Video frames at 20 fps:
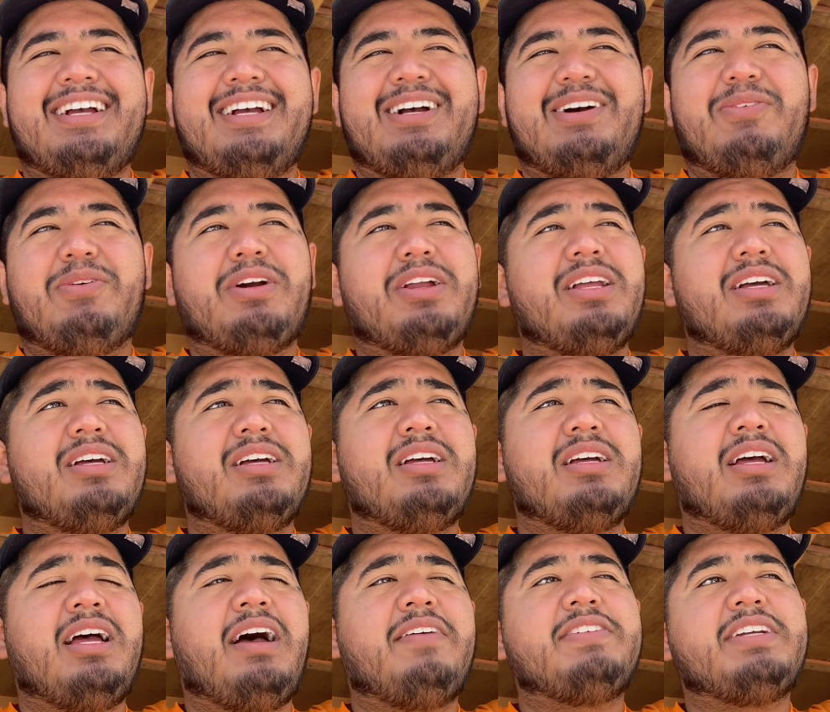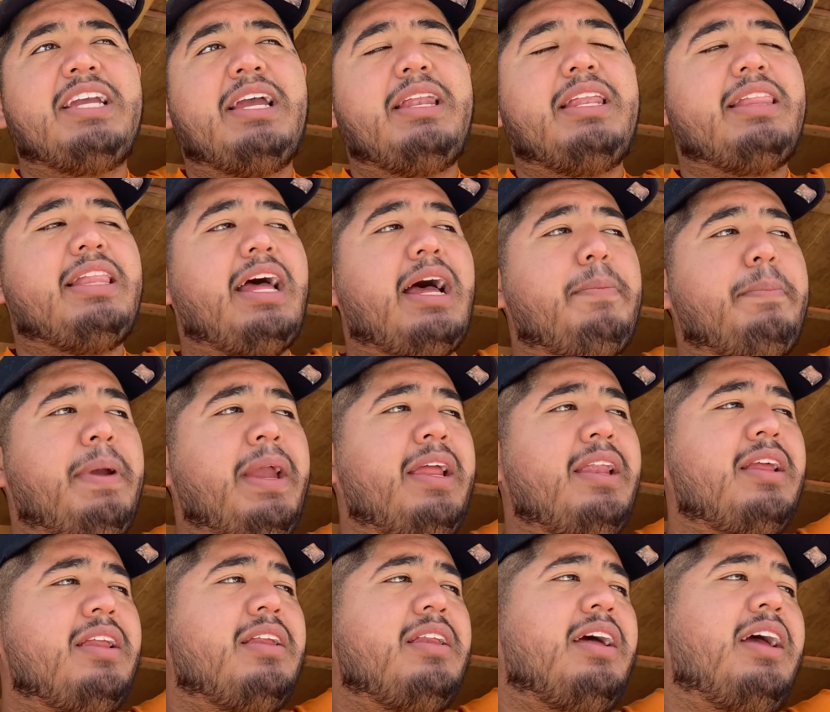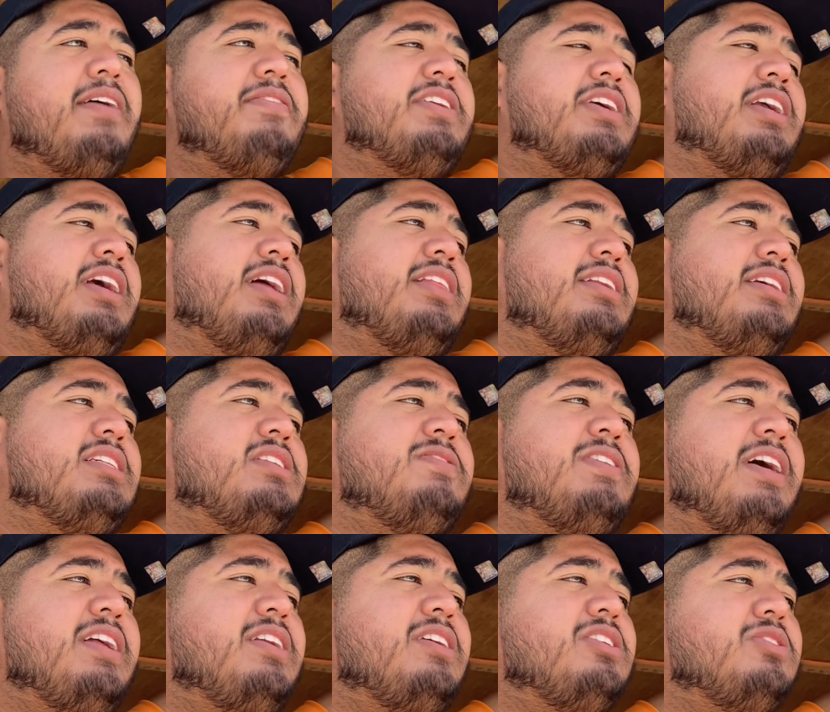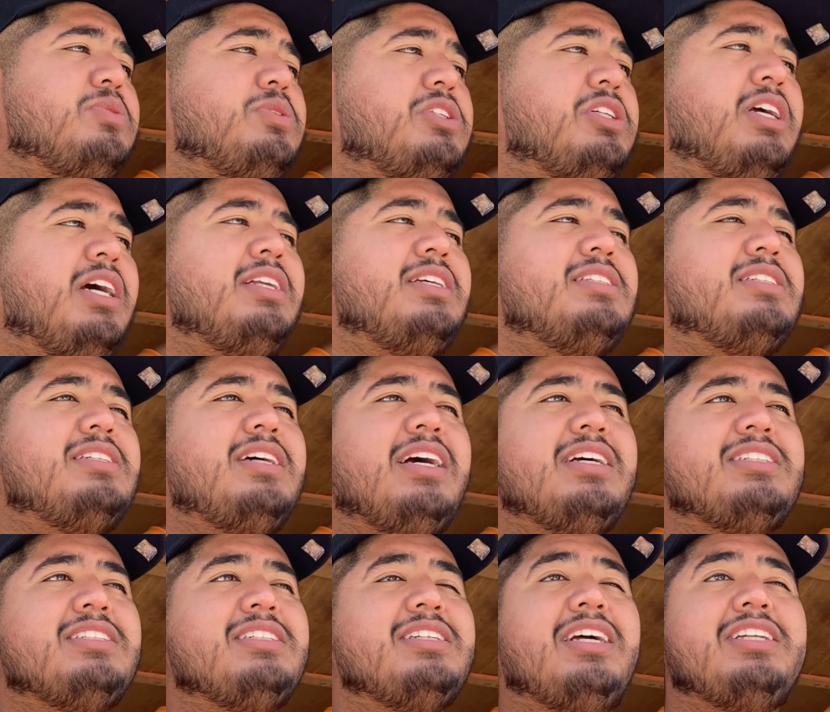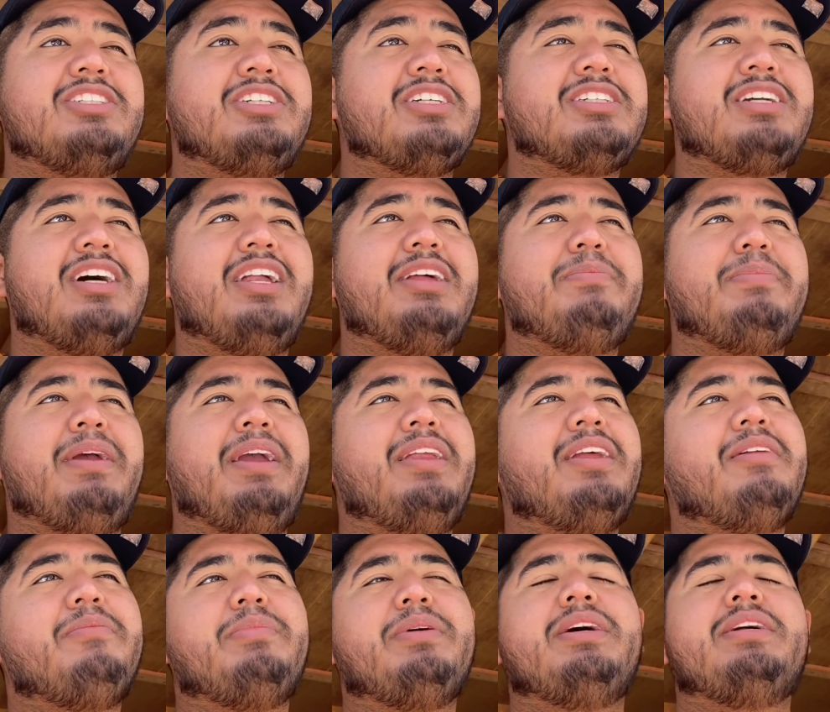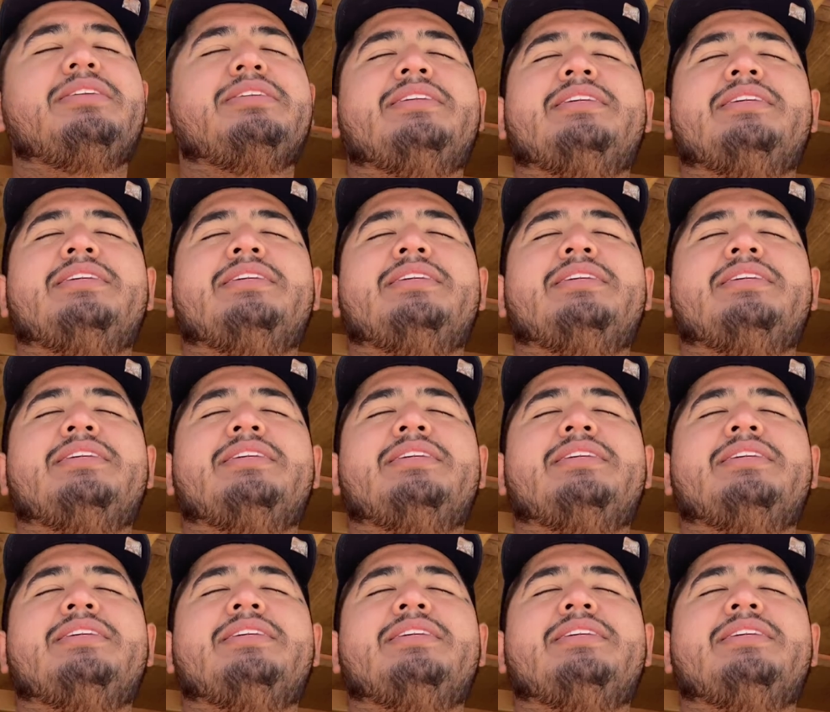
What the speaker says: we're gonna have to get that painted, and I have to cut these fenders, which kind of sucks because I just got it painted, but